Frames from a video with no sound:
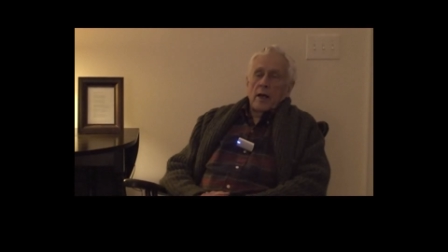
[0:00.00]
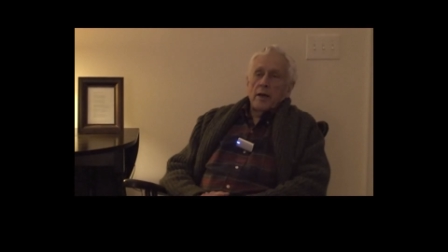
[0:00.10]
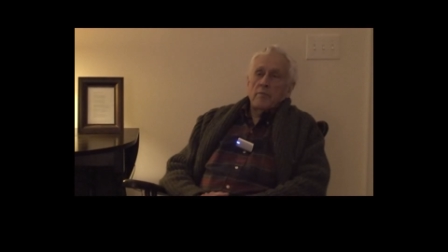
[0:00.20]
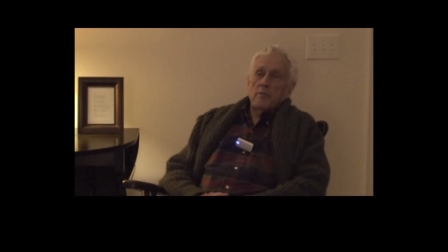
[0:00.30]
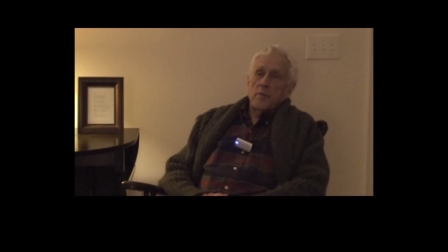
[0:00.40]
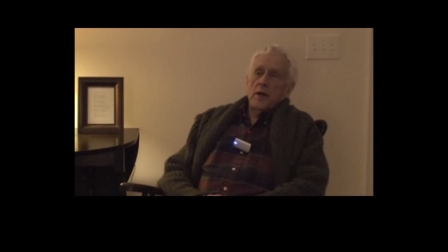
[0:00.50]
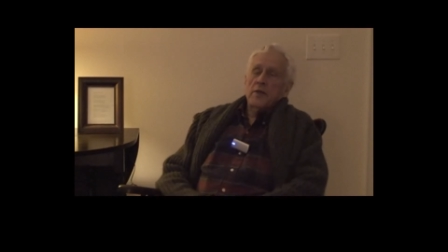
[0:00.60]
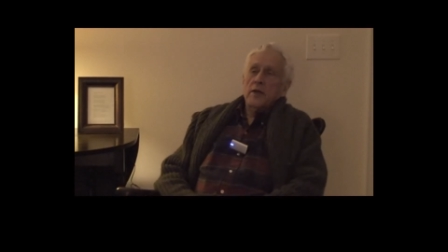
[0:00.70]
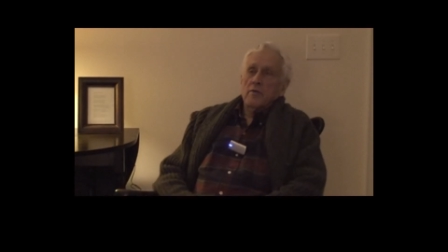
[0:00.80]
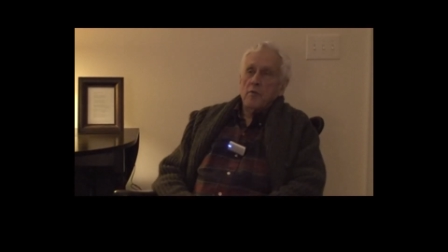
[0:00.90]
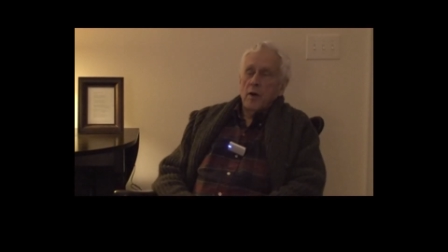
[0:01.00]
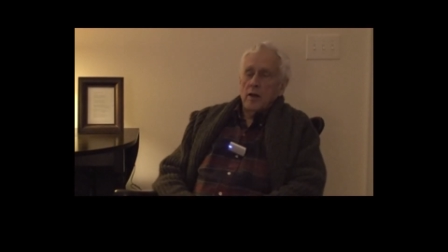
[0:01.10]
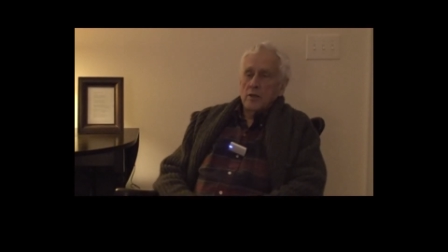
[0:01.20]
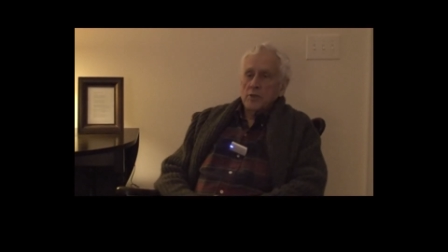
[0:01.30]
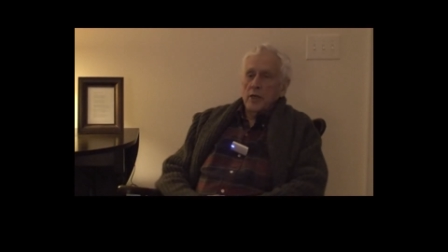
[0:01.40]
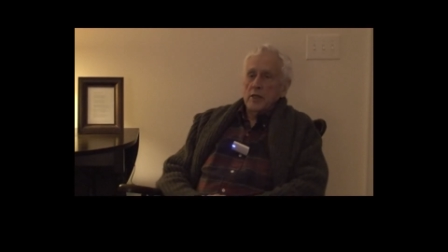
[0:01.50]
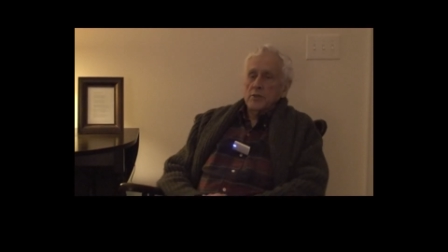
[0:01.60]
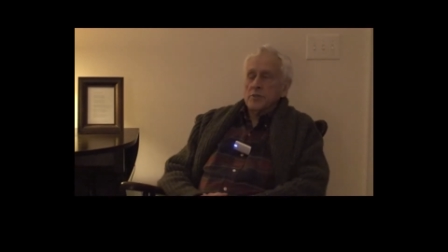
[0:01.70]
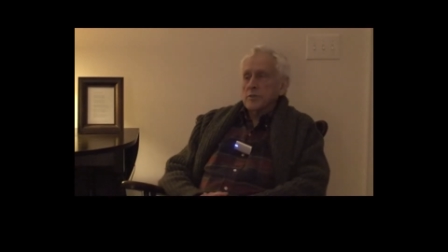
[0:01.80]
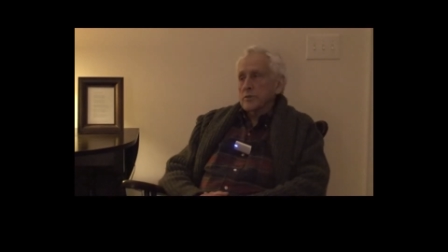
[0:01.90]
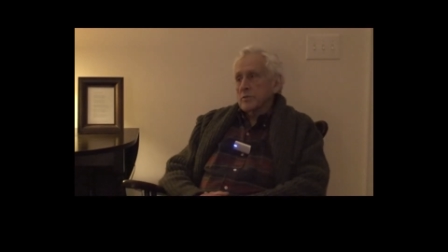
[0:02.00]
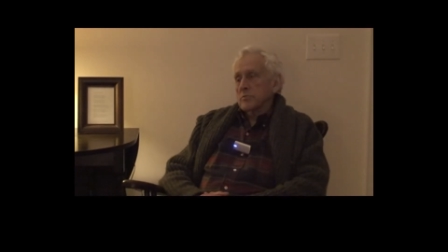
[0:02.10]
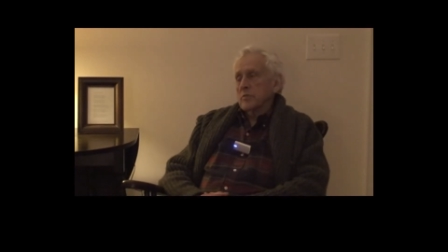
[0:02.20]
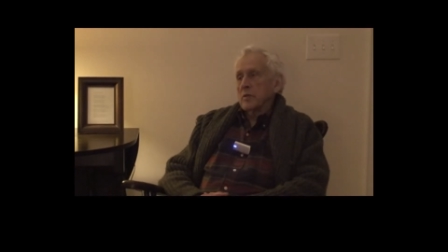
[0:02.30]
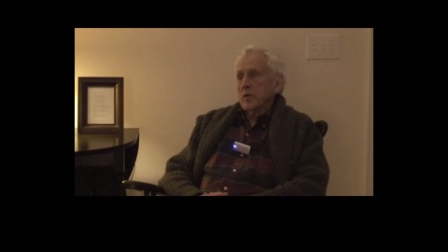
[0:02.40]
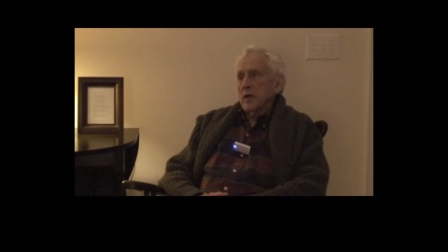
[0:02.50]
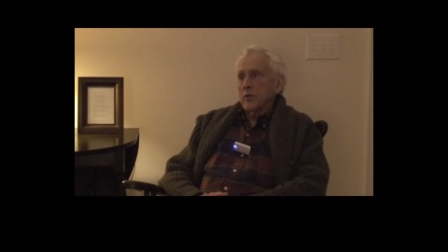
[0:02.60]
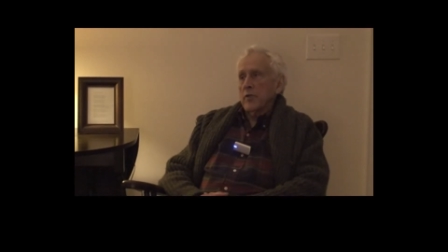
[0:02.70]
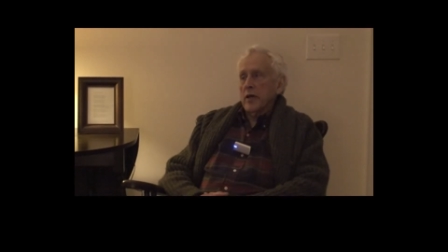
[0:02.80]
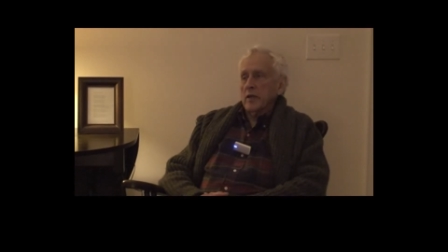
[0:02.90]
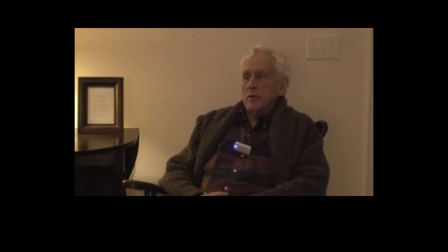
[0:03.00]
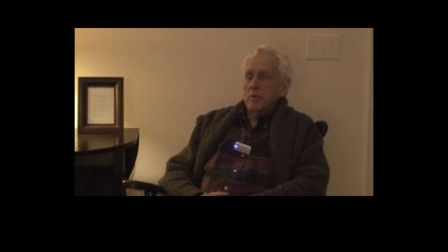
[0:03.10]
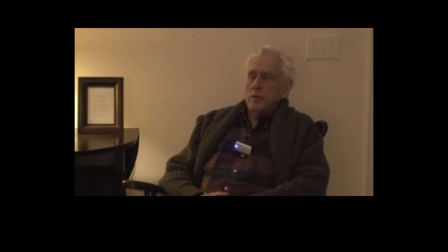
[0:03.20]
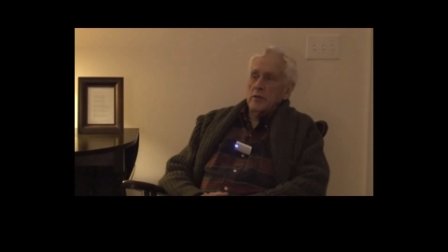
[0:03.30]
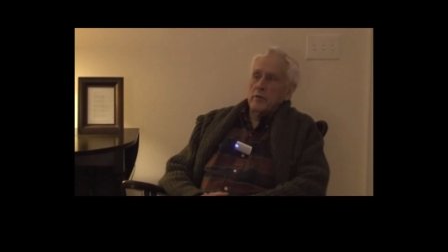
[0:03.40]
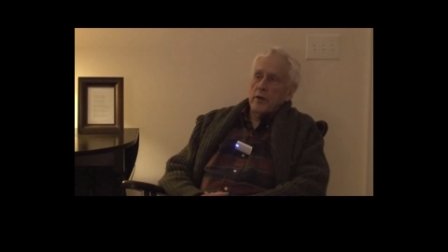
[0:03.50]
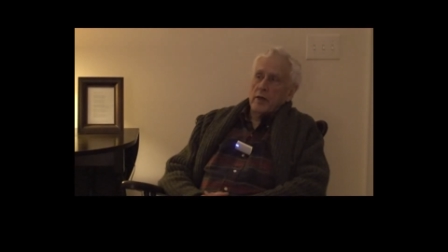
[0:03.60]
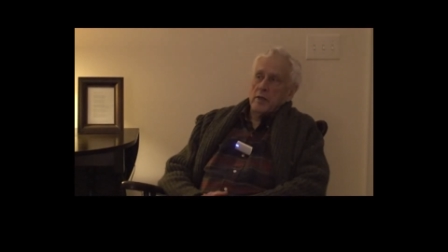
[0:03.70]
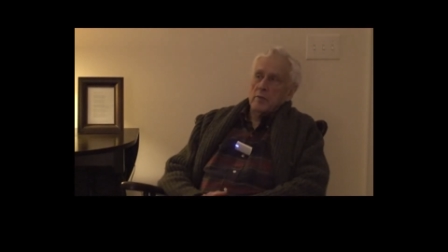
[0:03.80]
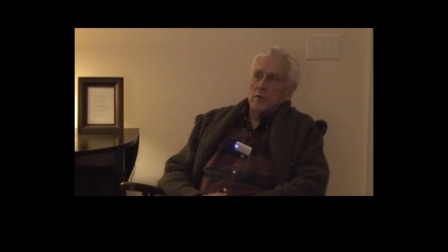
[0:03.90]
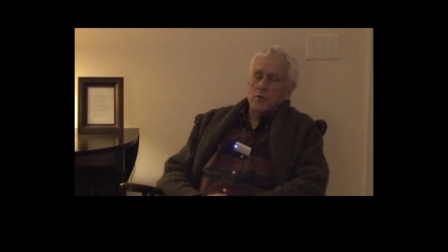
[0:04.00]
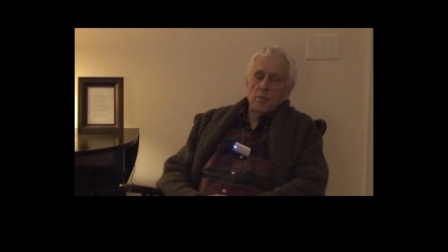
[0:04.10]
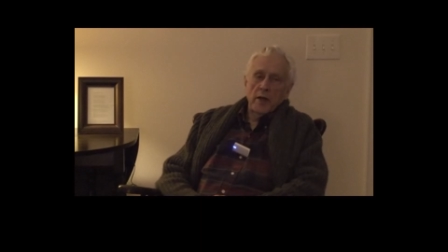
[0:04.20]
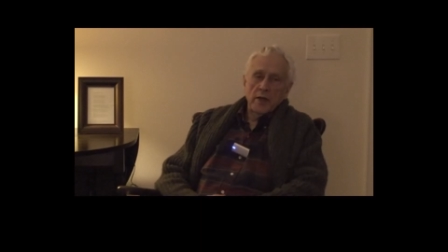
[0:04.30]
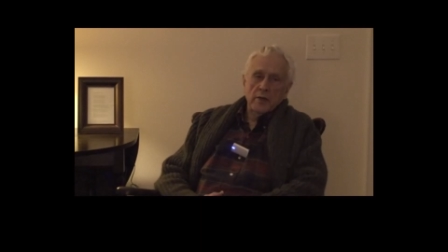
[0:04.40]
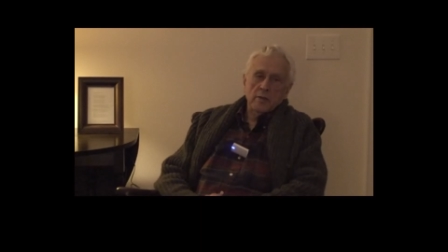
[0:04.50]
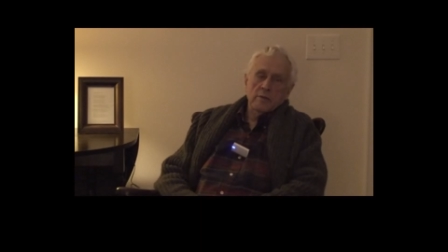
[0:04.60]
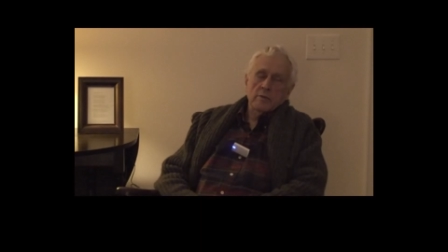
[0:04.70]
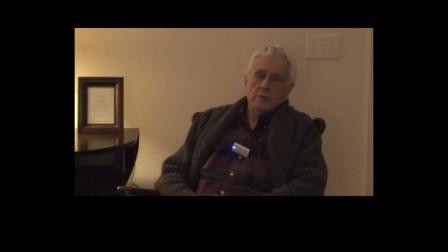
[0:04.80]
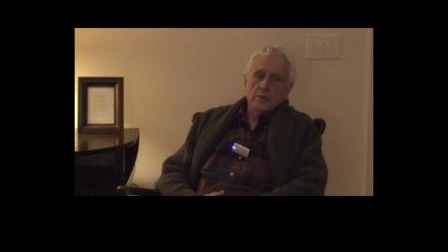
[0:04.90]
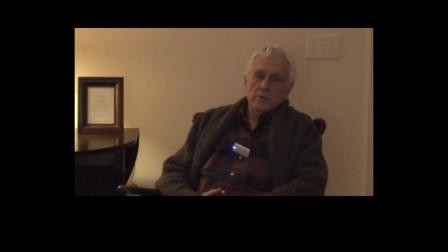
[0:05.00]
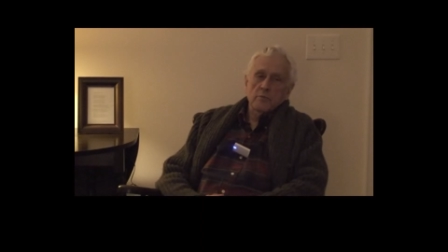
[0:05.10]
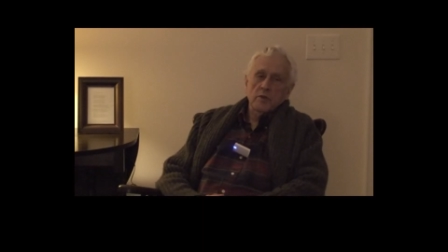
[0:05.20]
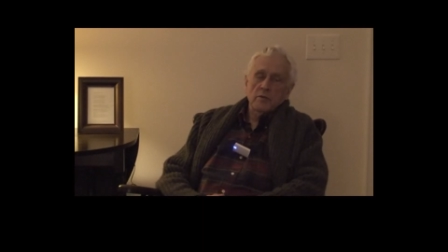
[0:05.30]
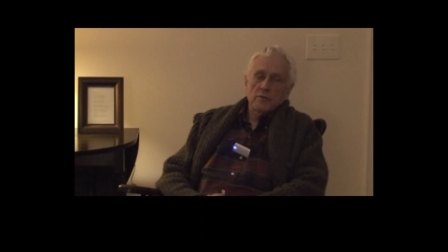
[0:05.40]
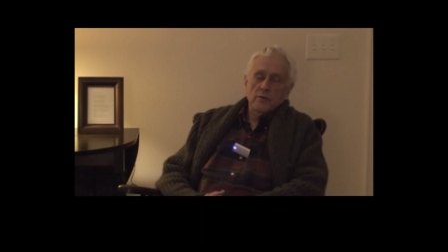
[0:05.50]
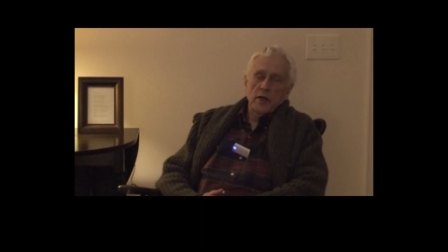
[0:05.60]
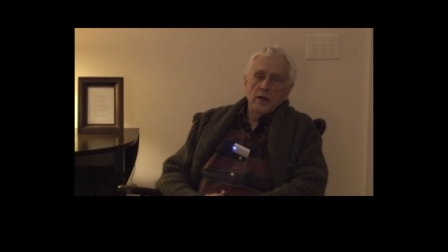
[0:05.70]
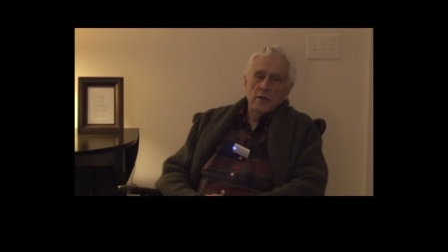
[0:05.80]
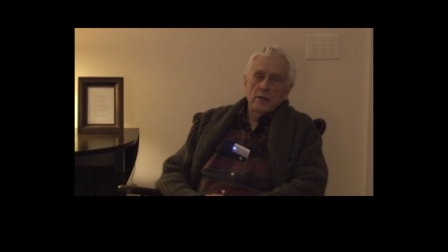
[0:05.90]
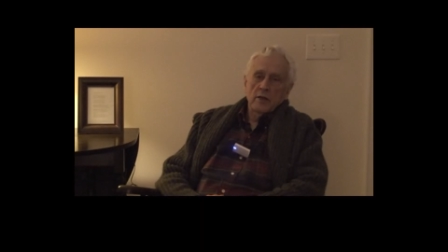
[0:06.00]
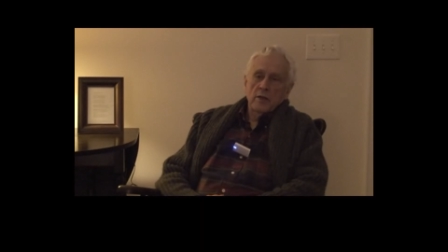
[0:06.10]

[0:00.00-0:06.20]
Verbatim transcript: I I think I've apologized maybe not directly, but indirectly to both Mike and to Bill for not